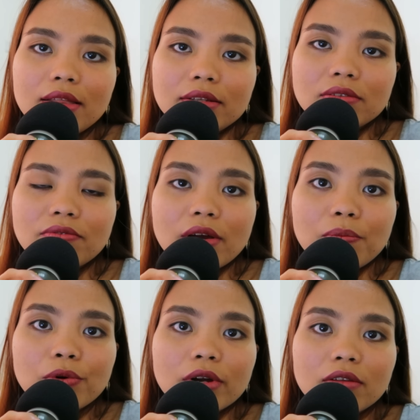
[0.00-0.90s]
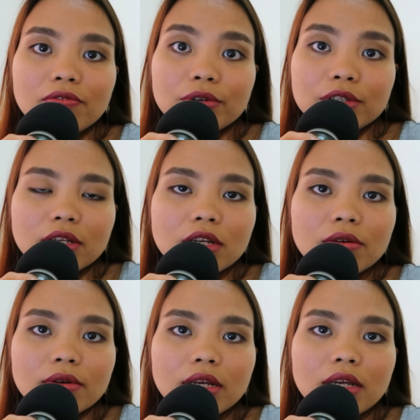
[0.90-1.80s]
This is very important for
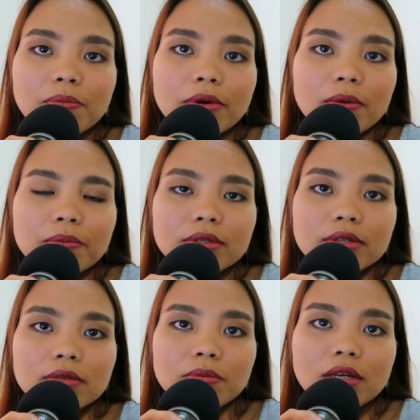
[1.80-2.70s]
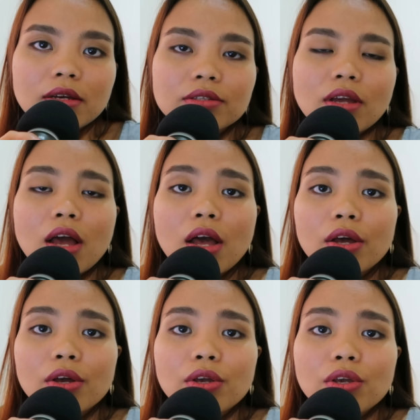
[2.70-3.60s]
security purposes because
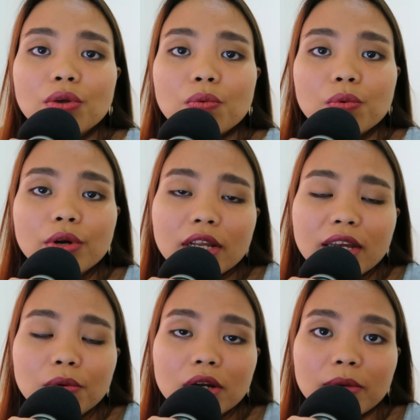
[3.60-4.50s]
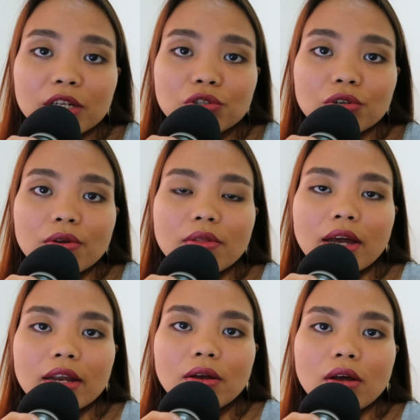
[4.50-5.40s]
you really want to make sure
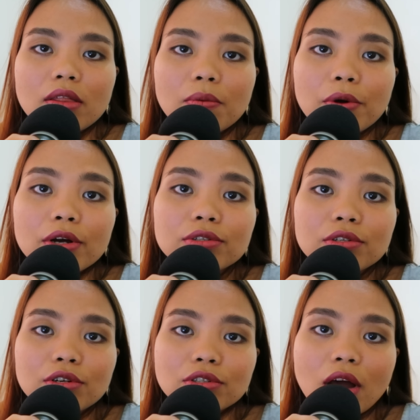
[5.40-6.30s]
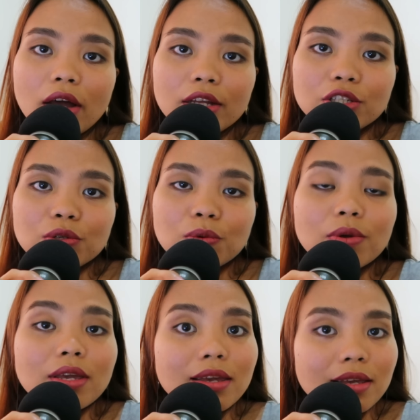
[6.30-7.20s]
that the person you're talking
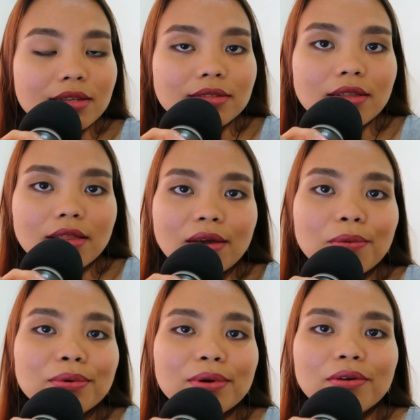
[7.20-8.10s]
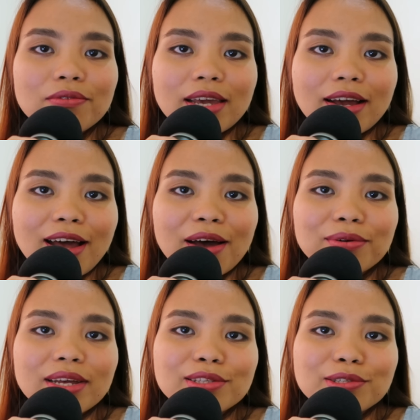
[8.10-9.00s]
to is the owner of the
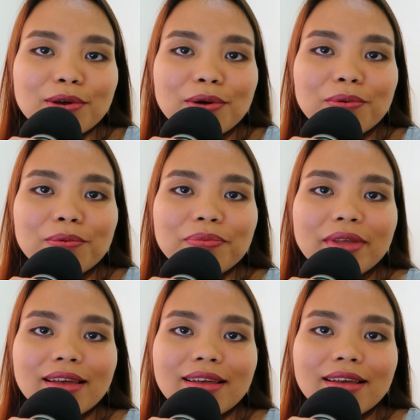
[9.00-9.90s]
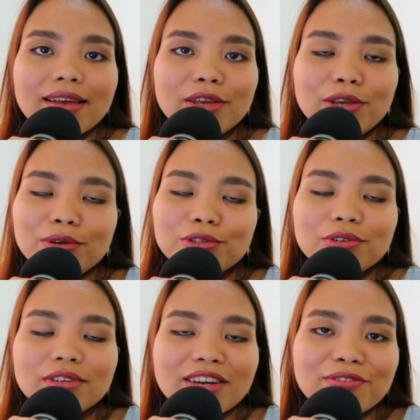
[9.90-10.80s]
account. And so you
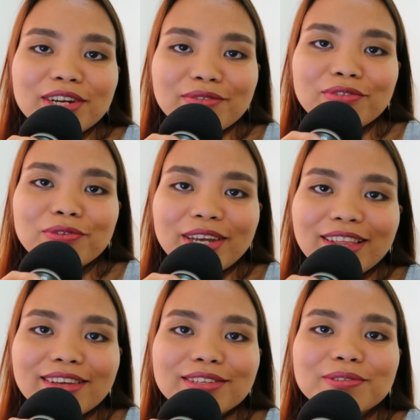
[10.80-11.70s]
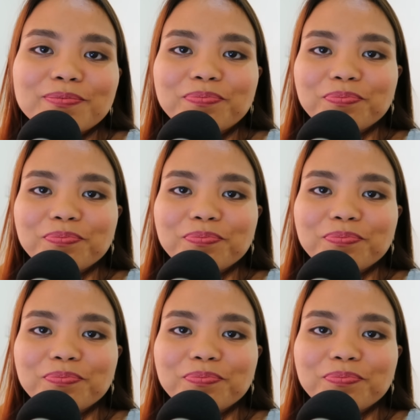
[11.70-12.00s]
should never forget this.